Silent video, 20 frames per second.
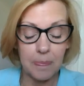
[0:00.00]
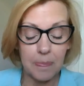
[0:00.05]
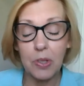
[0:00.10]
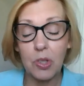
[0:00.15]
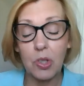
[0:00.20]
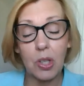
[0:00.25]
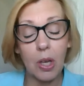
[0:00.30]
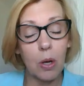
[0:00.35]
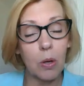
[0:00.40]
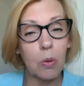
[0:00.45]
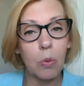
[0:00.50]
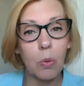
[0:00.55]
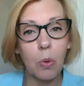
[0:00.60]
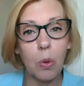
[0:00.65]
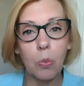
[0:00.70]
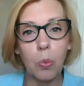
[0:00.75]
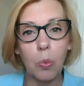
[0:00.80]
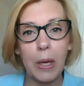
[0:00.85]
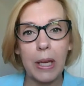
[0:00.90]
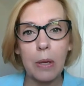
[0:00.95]
So
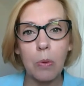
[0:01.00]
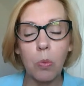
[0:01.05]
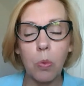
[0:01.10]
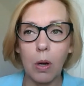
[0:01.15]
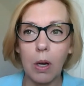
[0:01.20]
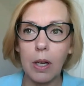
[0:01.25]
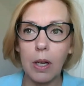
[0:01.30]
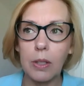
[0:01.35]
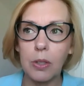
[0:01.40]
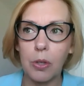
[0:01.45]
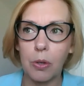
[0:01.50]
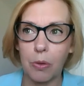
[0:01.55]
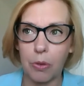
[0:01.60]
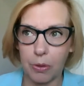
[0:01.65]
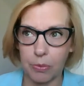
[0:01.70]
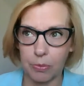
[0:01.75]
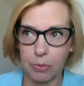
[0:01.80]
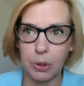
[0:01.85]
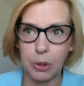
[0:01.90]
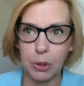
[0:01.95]
we worked
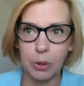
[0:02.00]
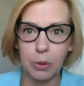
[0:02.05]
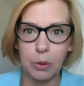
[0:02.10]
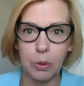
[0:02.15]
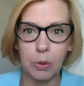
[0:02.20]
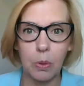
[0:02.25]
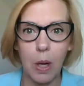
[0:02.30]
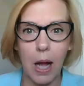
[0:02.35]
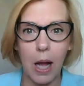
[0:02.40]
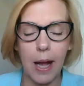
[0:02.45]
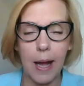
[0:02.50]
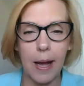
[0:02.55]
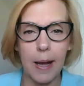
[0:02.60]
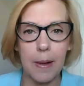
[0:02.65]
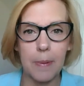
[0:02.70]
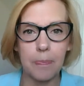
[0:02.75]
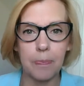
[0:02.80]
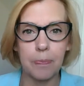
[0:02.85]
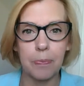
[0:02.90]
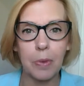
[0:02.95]
through
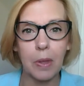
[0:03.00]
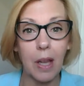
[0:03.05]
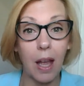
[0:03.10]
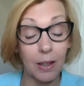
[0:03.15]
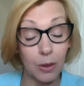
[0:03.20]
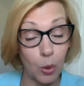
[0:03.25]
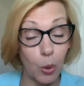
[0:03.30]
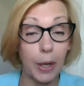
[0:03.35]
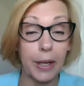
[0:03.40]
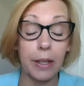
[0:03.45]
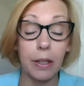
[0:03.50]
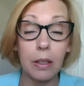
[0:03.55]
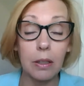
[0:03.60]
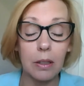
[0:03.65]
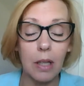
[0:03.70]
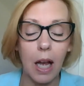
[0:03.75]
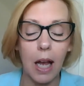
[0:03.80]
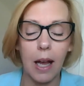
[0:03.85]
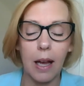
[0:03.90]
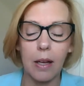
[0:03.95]
a
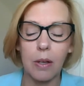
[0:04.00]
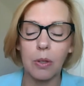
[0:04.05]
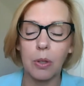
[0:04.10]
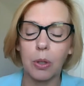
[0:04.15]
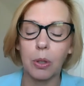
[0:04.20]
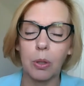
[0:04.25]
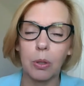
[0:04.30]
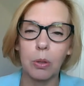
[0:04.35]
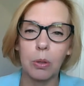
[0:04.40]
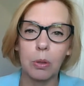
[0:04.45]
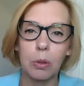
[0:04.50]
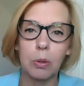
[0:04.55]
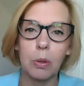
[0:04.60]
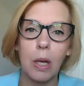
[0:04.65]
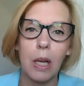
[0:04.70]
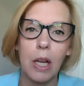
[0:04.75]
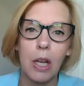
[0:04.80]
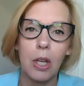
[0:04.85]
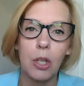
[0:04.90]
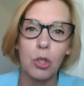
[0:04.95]
lawyer who
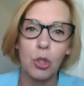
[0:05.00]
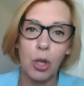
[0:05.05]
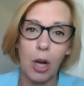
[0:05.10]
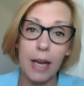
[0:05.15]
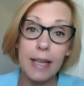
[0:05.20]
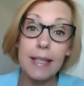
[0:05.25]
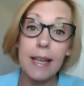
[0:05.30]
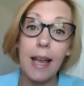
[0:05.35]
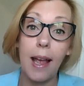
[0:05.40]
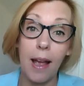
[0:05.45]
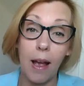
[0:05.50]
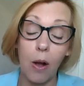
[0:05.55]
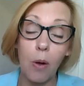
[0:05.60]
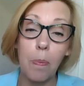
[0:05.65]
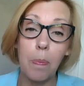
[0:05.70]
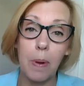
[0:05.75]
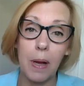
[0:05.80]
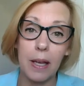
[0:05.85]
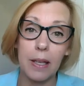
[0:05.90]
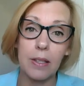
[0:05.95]
tried to
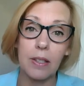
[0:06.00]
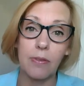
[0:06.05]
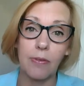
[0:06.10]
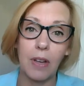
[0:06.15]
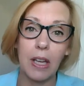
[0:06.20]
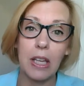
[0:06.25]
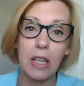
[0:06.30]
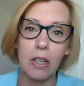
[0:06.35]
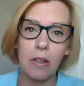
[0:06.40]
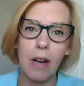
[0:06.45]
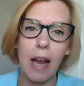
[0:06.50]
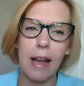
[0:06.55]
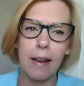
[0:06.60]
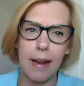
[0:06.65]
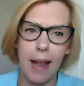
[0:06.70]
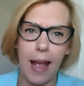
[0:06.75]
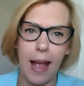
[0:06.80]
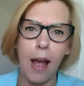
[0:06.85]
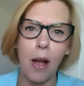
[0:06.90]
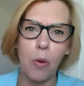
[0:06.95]
help us figure
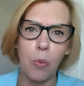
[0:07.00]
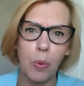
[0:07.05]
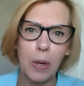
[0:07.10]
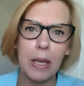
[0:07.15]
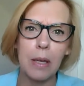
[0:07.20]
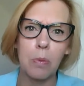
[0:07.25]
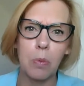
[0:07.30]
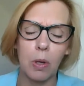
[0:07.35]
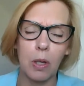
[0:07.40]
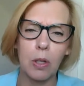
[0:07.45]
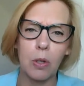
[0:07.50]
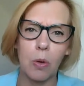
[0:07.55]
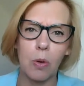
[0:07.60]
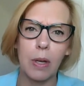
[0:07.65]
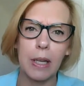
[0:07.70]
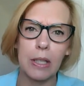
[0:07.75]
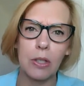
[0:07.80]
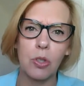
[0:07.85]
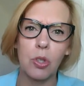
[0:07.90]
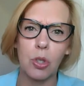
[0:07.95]
out how we were
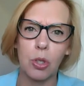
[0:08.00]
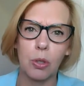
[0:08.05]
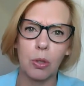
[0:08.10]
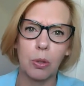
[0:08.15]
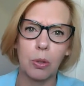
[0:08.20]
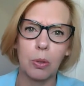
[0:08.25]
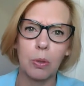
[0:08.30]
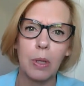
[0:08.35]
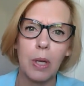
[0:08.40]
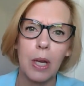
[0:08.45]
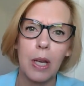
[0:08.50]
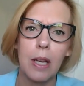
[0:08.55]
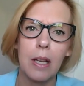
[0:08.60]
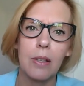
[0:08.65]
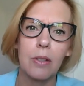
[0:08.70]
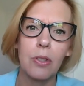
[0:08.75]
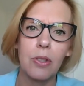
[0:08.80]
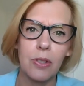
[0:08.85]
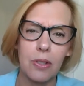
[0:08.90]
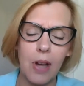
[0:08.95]
going to
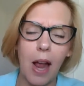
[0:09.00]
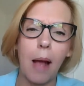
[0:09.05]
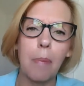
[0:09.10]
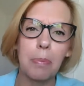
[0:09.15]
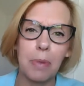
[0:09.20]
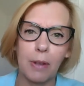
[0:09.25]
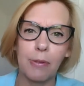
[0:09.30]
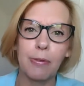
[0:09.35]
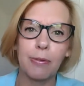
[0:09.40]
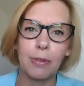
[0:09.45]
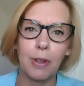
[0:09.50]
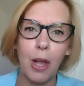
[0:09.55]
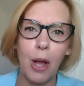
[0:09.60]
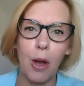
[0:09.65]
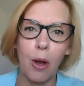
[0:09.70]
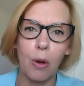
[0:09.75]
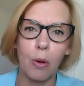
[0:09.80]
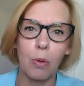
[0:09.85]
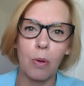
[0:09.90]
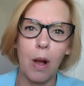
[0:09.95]
stop the
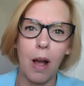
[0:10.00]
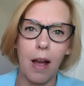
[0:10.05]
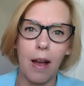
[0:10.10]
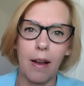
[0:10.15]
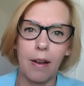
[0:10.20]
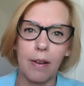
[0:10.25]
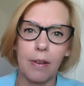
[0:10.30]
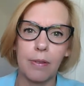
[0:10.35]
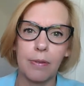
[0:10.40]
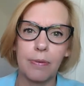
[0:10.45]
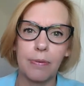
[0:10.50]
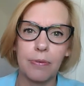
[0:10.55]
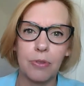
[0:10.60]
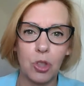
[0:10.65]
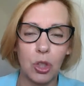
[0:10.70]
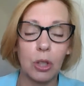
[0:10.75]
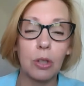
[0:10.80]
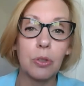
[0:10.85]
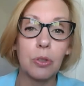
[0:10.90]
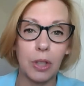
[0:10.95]
flow of
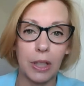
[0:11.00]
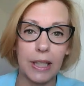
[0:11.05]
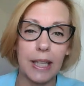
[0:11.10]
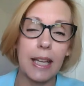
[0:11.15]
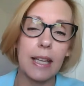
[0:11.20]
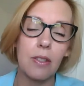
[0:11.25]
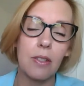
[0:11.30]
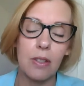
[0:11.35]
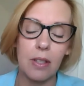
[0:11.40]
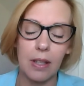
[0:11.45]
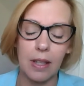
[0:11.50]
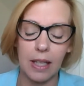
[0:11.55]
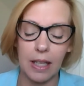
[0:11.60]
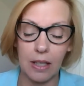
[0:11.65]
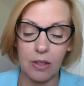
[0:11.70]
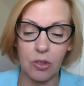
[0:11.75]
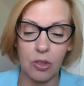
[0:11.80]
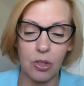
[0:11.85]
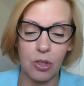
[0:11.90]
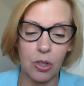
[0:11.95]
children into the
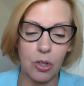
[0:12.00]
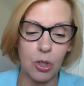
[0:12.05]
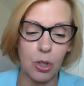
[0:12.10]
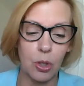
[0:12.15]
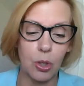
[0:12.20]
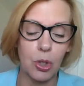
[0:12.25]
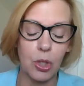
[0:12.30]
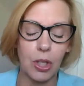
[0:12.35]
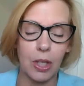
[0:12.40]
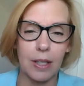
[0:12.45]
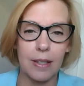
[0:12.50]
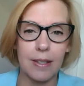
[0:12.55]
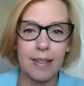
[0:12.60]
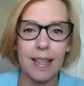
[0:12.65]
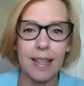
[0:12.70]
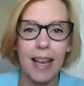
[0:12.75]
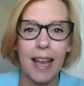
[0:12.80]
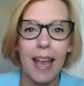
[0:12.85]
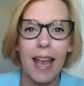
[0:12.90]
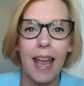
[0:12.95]

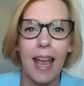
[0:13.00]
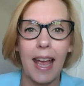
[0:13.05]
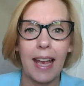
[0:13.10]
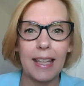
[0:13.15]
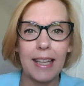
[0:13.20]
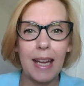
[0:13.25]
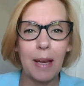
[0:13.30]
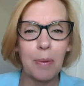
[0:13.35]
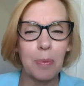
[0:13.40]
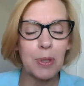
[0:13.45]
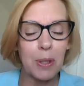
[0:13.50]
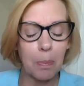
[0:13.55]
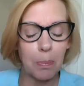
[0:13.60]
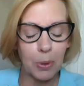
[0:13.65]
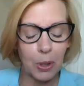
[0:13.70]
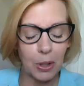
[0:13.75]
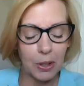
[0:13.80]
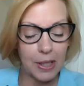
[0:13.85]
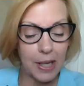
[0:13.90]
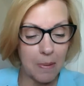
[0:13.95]
institutions. And he was a
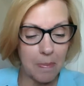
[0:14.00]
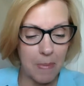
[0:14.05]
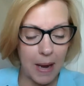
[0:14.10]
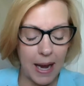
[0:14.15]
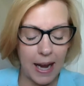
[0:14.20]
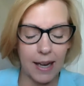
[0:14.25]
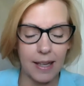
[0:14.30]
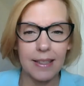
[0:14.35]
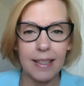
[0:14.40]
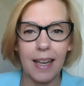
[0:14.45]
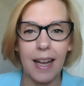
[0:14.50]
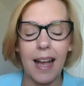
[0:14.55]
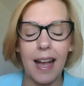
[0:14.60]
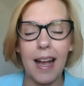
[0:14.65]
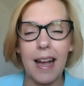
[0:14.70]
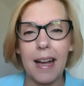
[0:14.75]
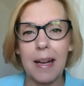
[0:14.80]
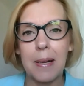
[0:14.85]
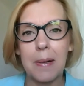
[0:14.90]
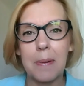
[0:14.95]
brilliant man,
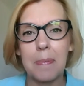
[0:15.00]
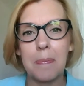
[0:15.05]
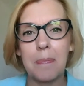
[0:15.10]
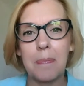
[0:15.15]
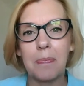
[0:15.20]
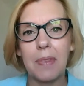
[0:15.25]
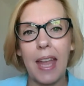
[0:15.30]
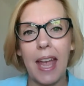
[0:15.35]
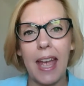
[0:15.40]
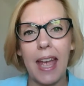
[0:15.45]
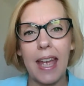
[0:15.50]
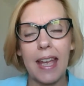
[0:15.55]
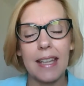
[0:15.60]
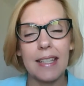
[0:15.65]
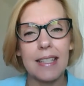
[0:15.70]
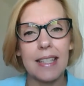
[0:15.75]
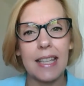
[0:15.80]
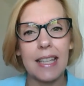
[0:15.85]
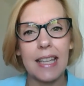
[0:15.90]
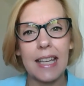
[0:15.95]

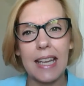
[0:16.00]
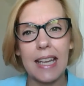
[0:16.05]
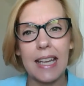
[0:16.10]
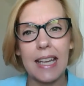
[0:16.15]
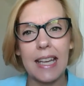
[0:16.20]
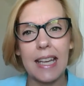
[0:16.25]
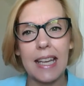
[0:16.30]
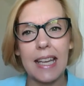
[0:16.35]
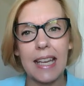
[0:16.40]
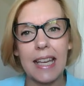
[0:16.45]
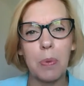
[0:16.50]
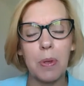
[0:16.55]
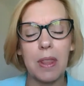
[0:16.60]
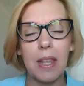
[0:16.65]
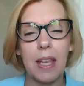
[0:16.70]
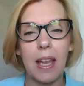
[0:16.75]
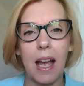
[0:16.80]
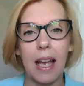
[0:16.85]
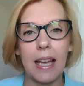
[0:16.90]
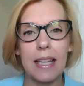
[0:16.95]
and he came up
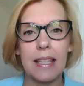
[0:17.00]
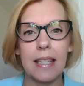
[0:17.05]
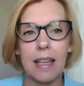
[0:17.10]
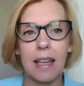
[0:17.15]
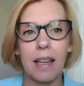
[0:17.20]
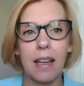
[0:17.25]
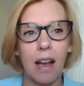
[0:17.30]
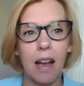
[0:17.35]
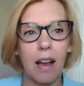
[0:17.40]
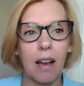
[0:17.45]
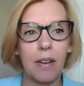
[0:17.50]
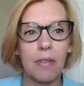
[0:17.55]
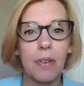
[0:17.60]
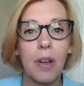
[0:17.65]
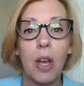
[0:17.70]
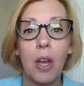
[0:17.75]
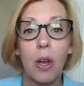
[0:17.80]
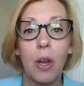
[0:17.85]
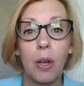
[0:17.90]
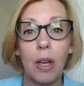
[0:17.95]
with the idea of,
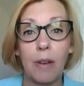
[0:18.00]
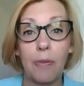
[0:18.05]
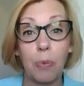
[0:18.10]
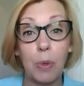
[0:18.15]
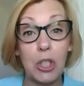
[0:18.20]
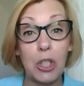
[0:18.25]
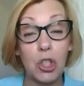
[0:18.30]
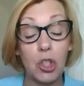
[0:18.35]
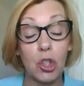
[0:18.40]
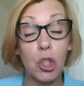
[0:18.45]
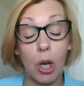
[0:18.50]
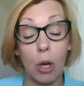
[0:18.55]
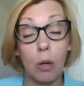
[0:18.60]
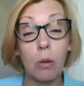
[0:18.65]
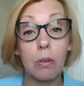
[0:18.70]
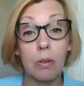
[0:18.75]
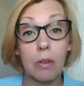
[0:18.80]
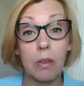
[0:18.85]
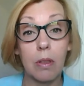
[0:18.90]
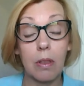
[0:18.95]
if we
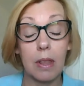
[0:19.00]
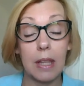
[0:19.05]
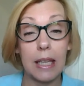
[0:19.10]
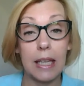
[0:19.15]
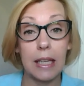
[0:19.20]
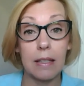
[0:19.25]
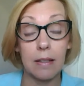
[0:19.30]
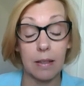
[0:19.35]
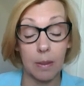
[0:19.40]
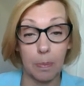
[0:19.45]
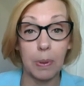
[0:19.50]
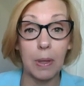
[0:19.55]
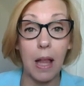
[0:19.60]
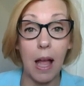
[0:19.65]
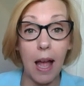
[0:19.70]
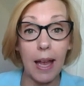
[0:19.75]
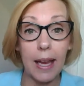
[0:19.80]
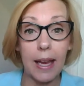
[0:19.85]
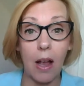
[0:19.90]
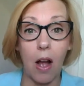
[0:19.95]
choke the
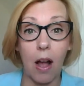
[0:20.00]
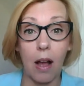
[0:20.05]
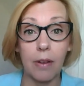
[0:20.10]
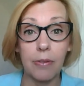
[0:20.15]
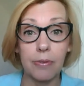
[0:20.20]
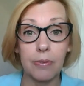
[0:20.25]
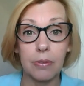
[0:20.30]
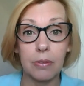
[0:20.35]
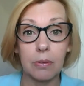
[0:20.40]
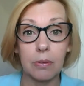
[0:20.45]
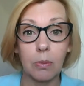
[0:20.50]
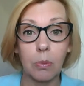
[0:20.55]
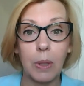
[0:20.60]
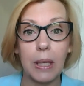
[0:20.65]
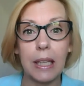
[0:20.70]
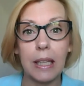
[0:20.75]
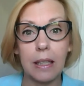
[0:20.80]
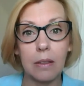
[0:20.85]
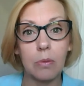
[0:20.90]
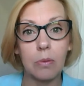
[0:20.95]
supply off,
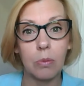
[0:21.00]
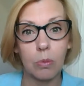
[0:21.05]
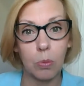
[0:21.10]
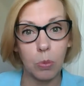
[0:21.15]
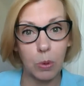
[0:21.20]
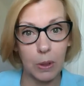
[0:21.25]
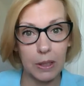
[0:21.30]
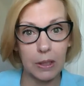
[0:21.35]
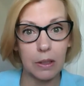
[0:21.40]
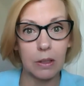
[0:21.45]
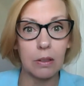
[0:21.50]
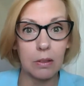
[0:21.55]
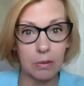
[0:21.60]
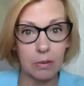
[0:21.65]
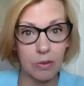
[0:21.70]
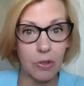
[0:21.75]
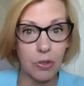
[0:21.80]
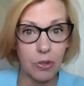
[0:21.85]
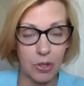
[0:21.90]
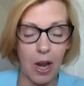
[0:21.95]
we will
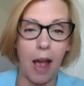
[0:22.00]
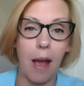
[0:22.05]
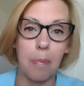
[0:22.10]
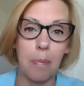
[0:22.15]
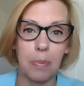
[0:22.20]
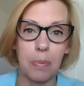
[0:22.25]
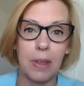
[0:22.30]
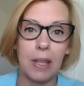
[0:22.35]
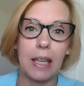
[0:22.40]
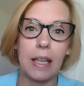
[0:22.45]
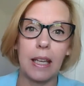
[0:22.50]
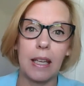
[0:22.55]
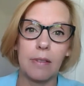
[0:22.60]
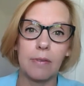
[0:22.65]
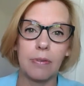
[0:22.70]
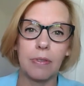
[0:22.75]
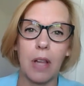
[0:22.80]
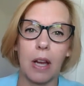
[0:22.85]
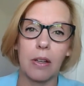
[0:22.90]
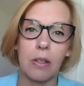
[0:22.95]
stop the
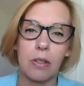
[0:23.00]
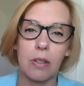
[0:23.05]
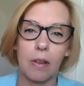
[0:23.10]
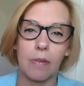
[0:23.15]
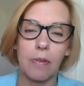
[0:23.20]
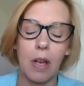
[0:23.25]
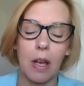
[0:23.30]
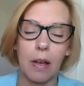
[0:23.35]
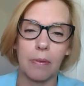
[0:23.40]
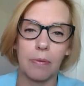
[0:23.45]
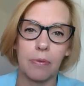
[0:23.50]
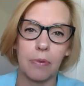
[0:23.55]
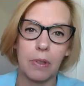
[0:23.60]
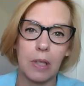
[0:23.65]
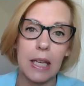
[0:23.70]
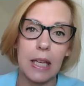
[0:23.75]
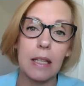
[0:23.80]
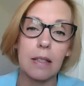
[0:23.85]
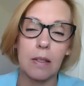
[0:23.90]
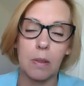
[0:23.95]
influx of
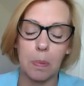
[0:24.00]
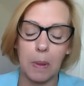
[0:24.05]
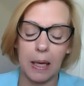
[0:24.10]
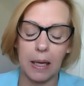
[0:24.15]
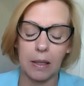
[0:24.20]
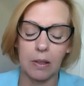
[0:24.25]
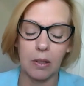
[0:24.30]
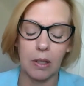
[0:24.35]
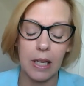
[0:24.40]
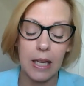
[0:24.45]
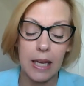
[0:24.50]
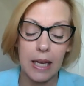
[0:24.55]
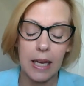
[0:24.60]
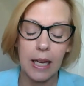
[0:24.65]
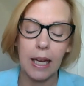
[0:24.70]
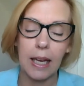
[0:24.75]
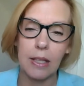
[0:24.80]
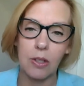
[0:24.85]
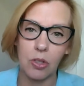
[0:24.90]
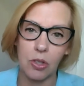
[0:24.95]
kids being
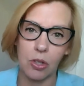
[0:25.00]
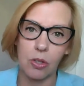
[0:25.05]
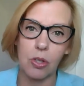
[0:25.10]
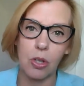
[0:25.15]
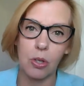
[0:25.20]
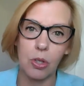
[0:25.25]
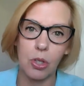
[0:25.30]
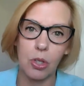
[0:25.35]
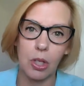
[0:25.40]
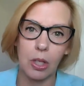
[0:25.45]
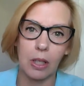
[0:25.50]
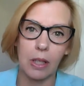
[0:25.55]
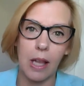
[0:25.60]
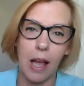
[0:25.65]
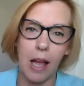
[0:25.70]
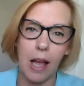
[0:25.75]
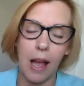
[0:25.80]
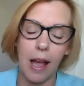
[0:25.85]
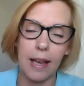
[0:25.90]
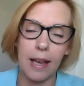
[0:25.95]

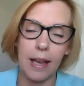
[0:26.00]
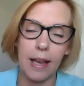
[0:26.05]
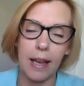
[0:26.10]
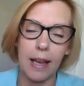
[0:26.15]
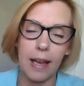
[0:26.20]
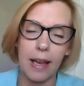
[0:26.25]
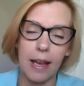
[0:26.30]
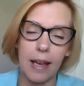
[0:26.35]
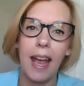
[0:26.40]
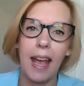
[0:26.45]
institutionalized.